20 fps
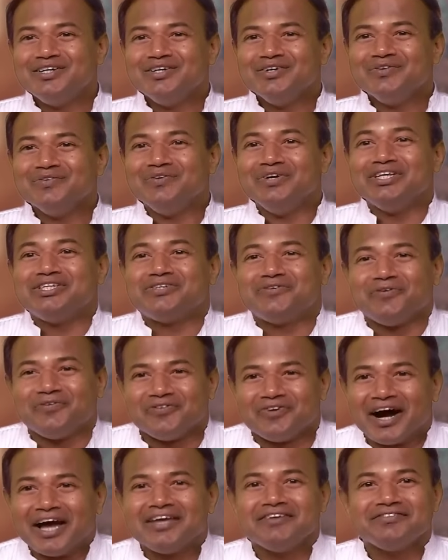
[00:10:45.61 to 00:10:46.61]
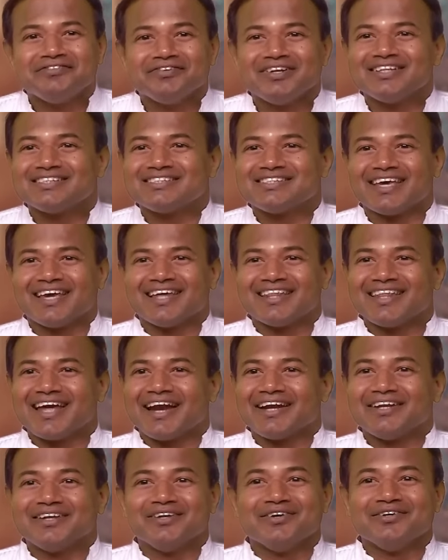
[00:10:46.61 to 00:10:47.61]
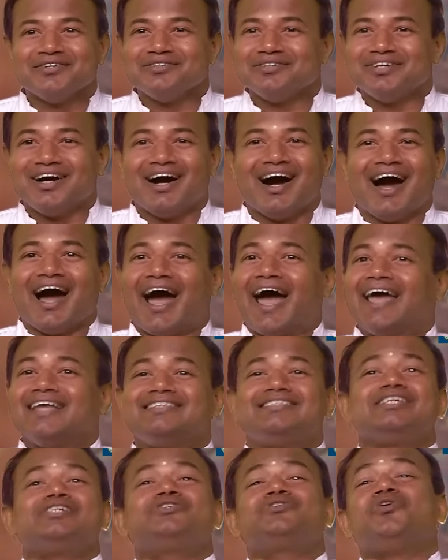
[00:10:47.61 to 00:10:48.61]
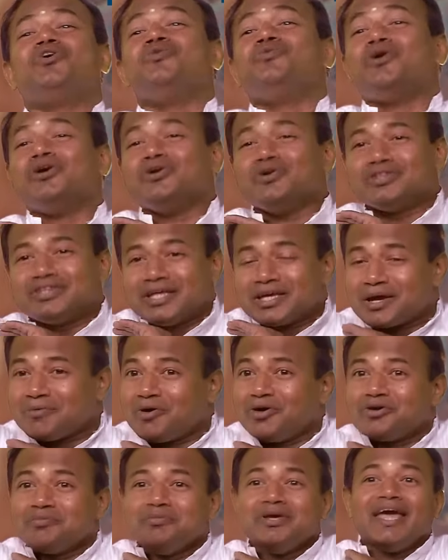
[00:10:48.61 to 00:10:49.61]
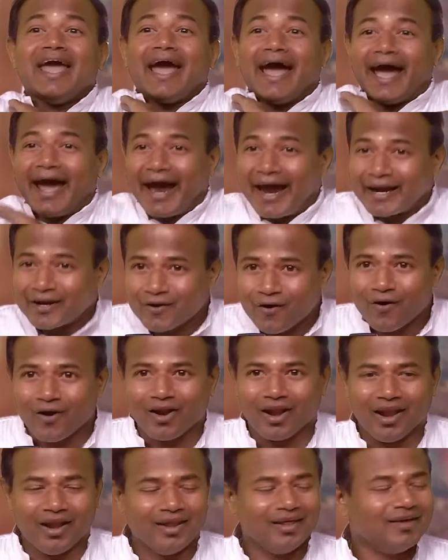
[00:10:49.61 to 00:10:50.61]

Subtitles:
Which wife will say that, you know, I just don't want you to think about me at all?